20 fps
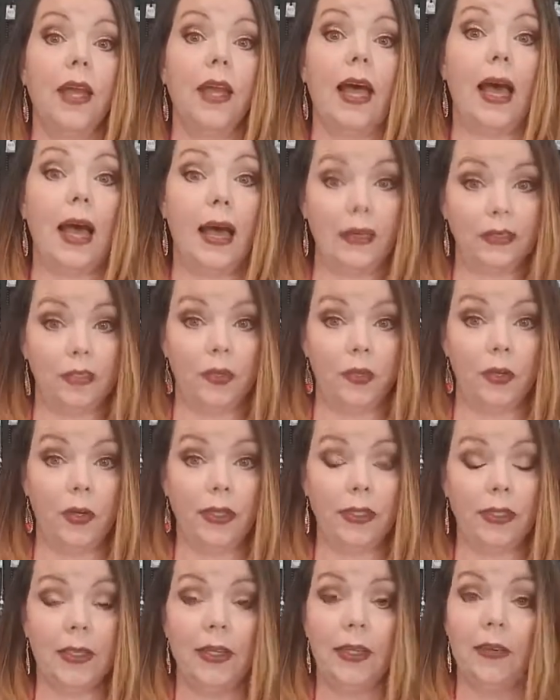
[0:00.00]
I do
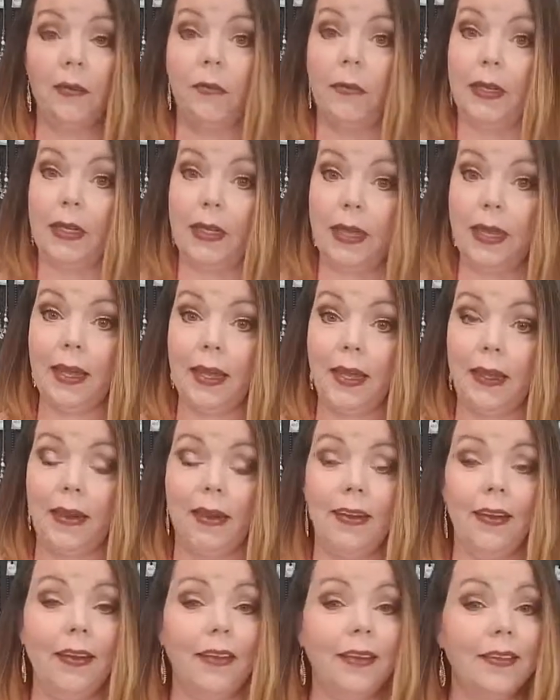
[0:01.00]
it. But again,
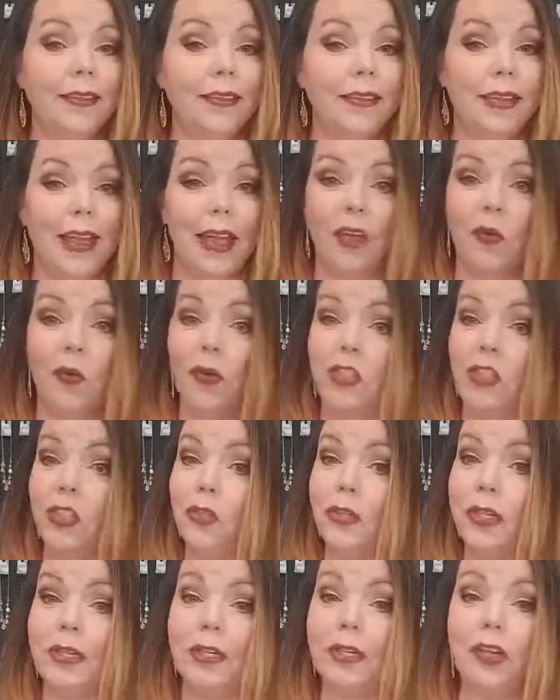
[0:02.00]
take what you
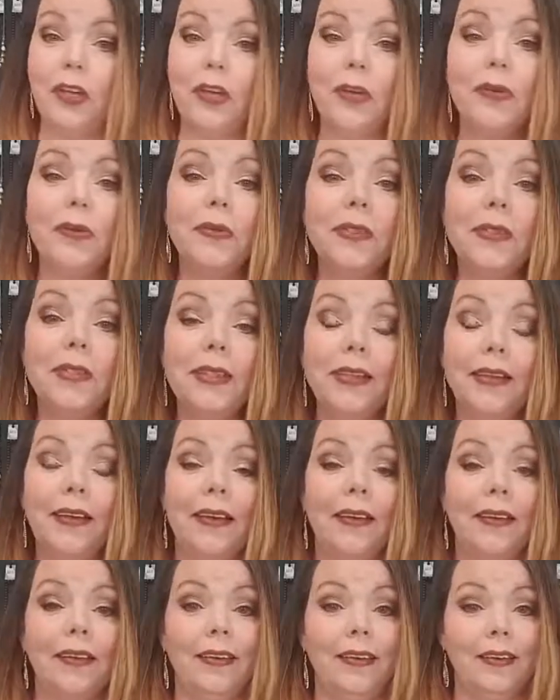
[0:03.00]
can use
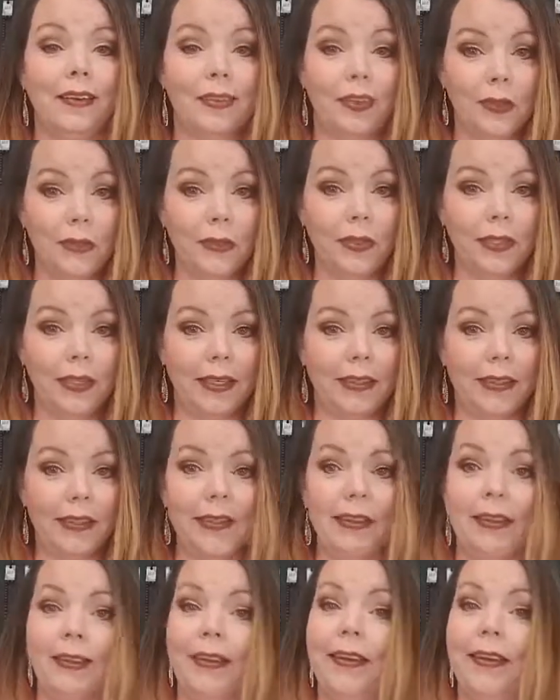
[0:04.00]
it.